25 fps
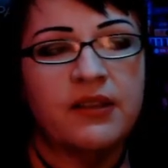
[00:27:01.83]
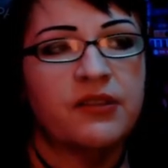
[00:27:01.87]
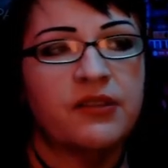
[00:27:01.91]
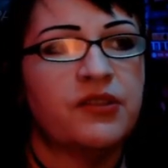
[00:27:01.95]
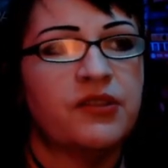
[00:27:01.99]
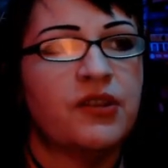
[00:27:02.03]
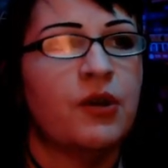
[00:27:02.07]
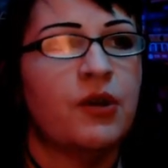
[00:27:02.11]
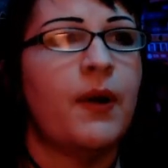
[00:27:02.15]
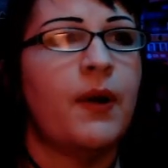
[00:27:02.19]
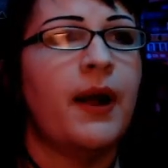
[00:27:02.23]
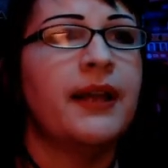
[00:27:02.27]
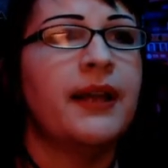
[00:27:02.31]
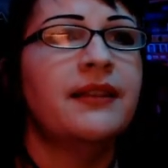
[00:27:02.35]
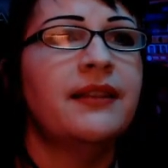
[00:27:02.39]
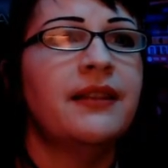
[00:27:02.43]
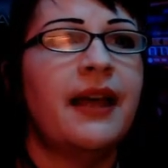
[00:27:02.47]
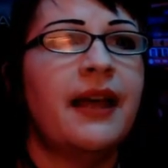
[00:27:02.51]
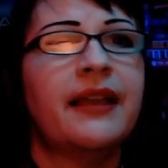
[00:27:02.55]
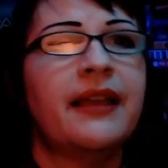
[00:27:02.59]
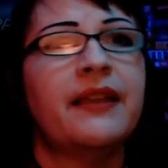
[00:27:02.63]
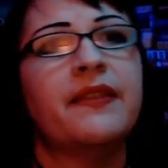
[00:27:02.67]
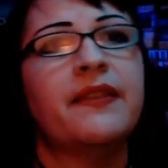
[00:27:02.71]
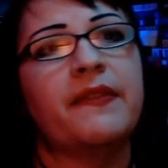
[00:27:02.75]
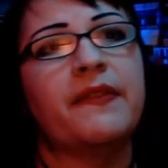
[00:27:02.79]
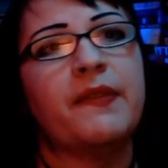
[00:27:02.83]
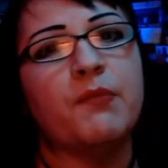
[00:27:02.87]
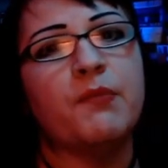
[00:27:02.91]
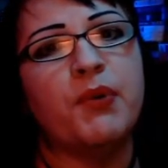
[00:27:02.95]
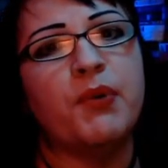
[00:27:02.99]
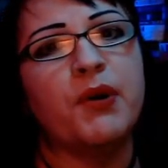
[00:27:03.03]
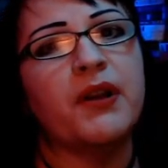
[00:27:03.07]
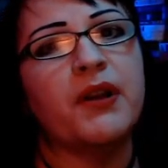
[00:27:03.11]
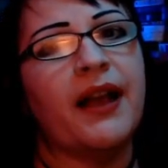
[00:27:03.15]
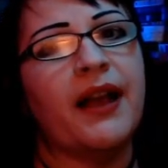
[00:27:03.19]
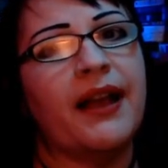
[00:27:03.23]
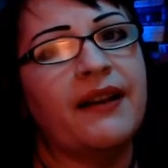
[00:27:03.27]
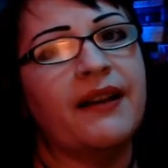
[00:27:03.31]
So I like that the
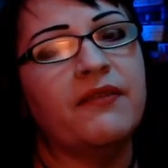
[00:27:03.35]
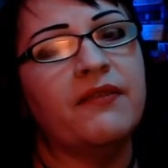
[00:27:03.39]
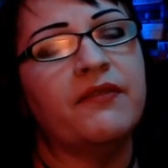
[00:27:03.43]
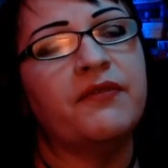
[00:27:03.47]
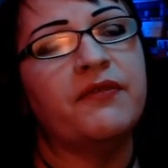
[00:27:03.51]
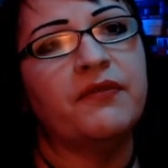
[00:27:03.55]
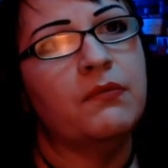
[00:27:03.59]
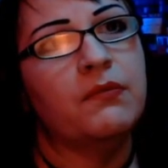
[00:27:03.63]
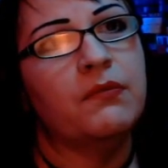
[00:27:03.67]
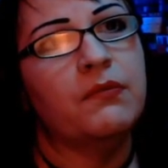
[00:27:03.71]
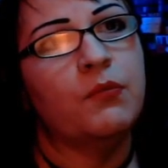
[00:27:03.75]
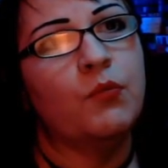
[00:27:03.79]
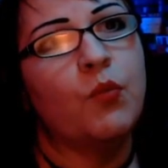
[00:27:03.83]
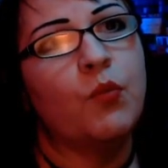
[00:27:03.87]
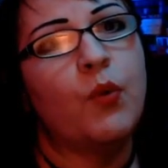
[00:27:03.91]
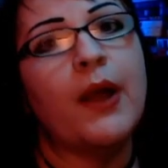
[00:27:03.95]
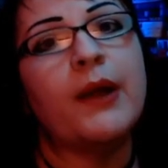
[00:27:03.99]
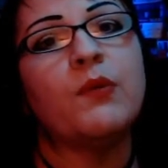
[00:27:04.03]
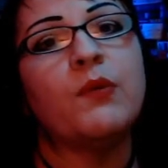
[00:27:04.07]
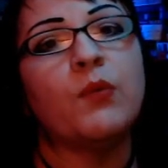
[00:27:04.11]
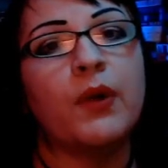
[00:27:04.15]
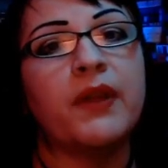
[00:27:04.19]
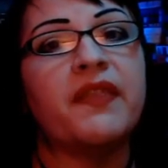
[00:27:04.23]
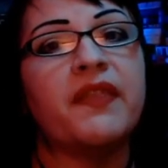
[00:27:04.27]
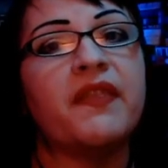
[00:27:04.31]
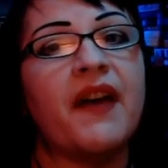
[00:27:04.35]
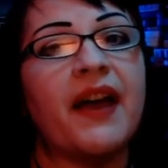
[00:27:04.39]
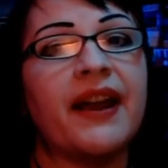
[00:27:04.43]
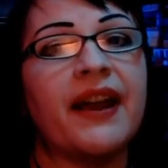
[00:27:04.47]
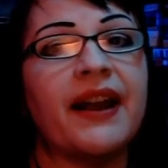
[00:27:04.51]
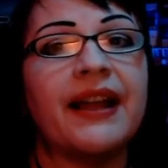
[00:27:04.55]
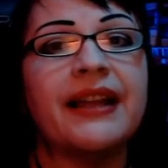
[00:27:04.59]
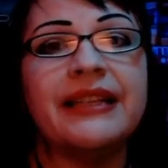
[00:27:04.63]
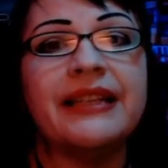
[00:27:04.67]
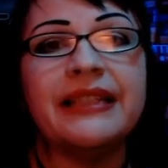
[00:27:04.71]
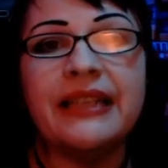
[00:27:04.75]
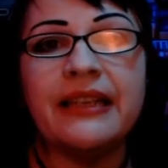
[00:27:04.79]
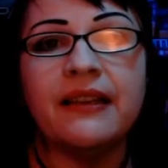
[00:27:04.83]
book kind of went with that
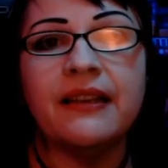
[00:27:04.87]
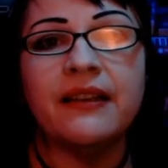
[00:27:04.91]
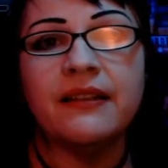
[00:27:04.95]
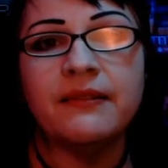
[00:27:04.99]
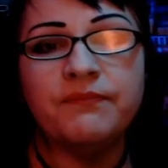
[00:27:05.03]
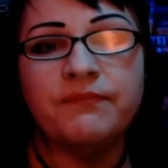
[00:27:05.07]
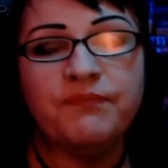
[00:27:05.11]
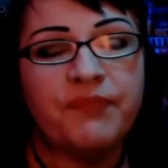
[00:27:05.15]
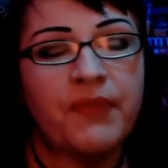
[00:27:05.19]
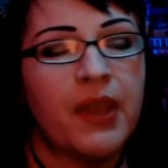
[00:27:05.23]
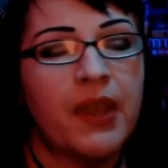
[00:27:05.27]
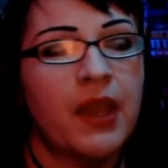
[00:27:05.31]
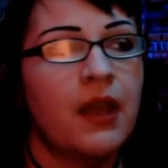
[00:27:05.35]
idea.